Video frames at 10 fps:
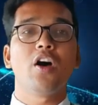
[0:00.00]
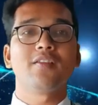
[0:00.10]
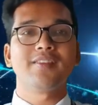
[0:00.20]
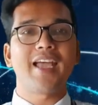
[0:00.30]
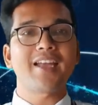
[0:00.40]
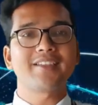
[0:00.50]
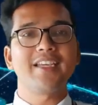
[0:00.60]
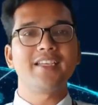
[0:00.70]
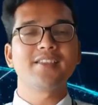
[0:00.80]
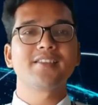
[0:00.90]
On that
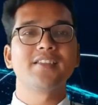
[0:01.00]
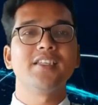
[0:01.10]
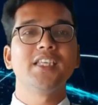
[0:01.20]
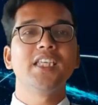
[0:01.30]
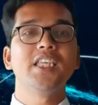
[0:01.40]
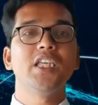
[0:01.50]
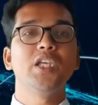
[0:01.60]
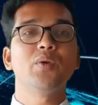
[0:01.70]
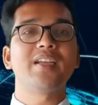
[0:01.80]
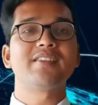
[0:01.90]
case,
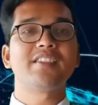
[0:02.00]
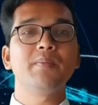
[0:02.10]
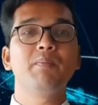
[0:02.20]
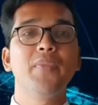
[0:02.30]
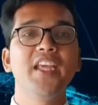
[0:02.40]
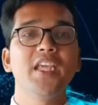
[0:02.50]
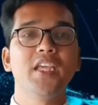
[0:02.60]
you can simply